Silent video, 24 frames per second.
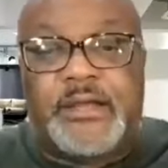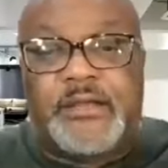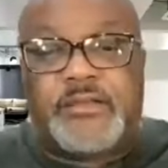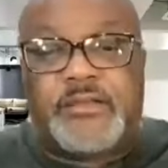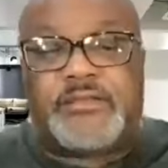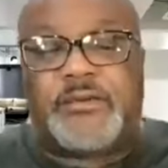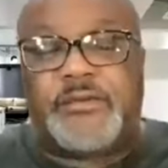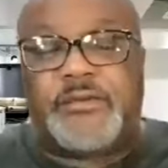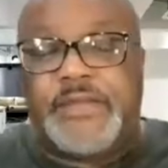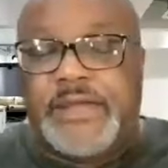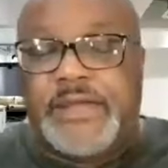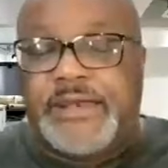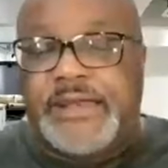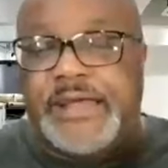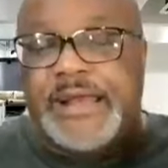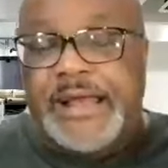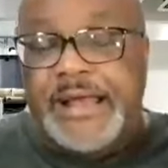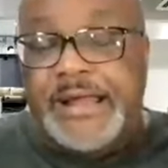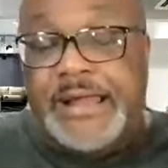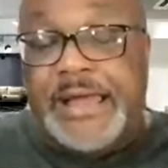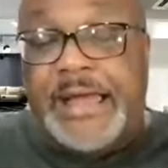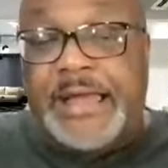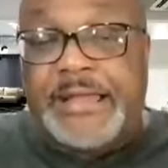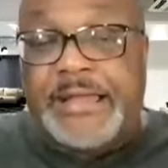So, and, and
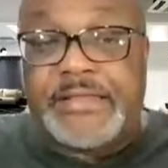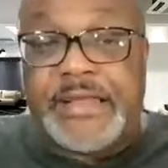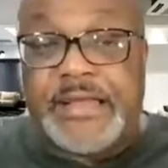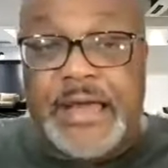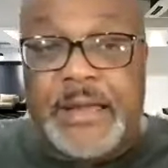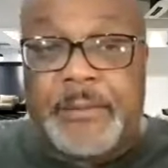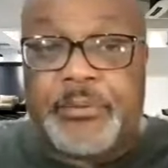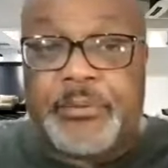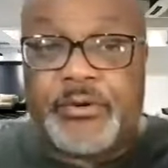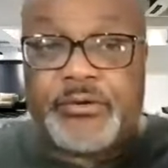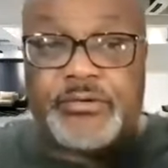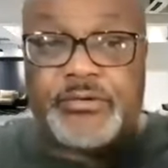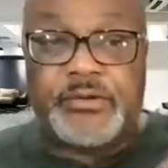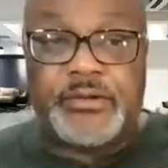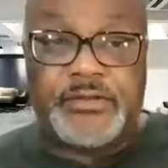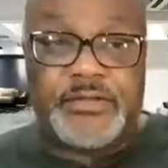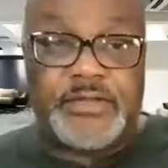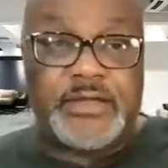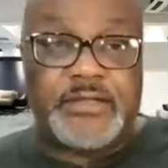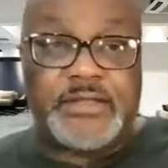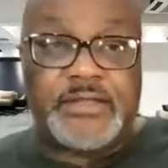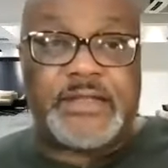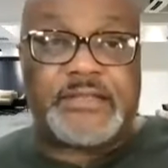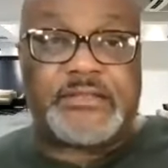I, I, I personally
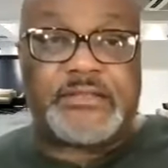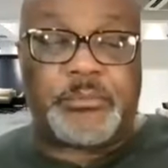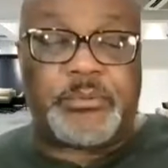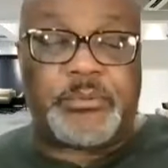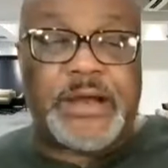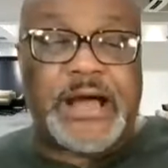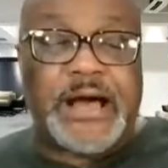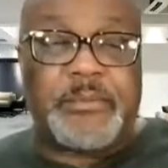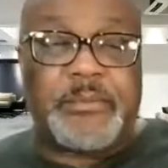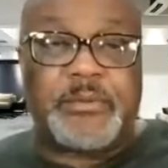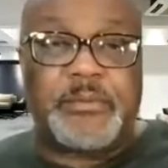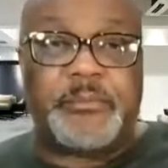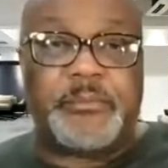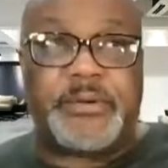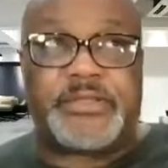think that's a problem.